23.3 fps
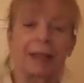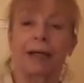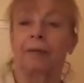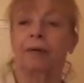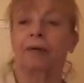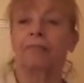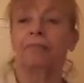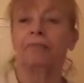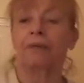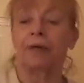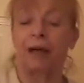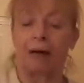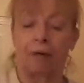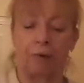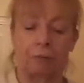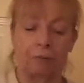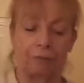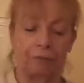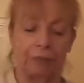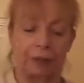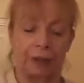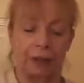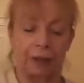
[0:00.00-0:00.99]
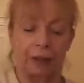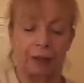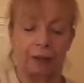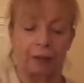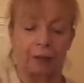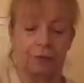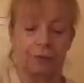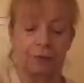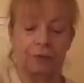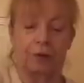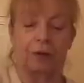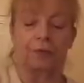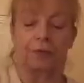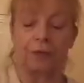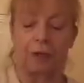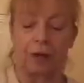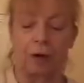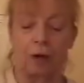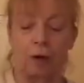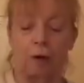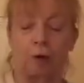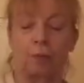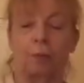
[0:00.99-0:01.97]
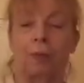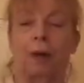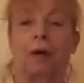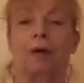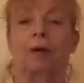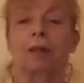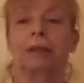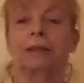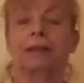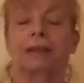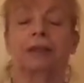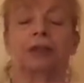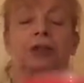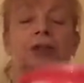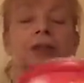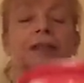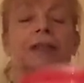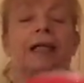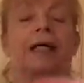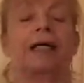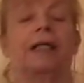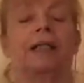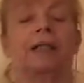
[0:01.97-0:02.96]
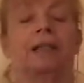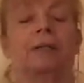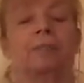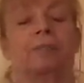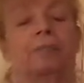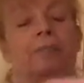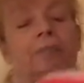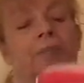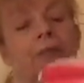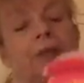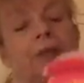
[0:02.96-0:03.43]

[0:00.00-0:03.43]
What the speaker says: going for Alfie, not the whole box, I shall take them